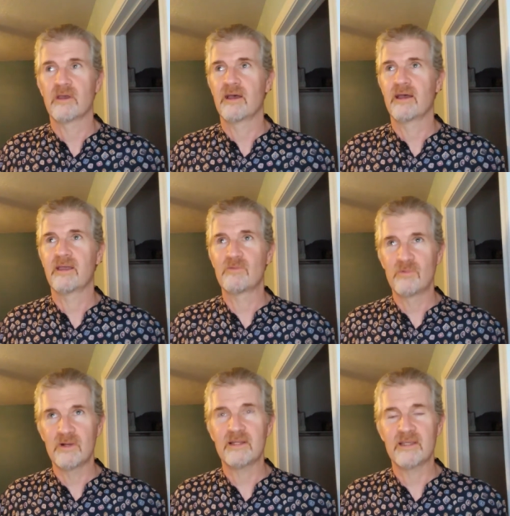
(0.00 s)
Uh, it
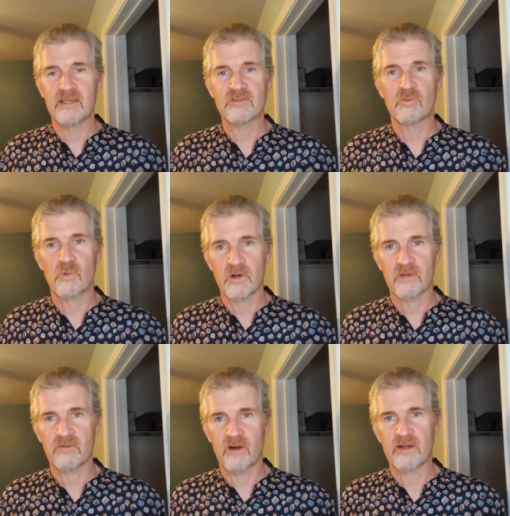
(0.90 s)
really is a
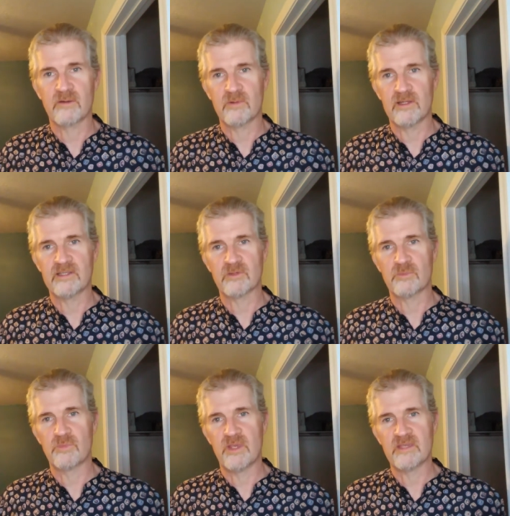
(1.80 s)
work of art. It really is
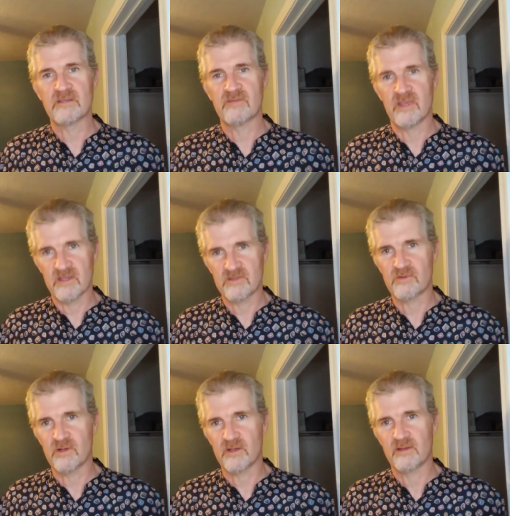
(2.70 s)
a piece of
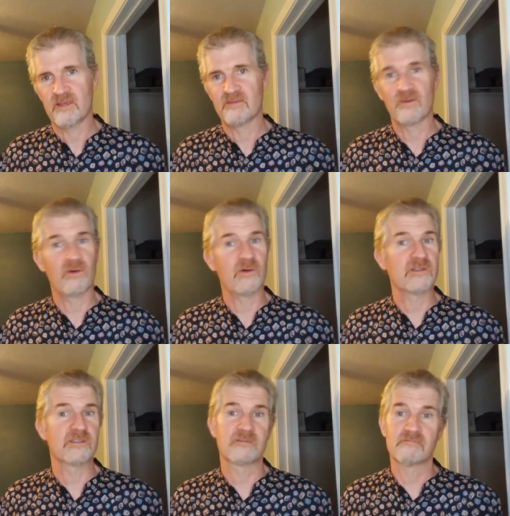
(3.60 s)
history, even though
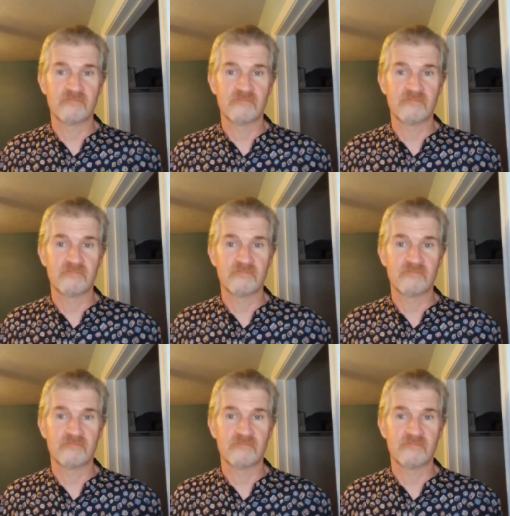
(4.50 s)
it's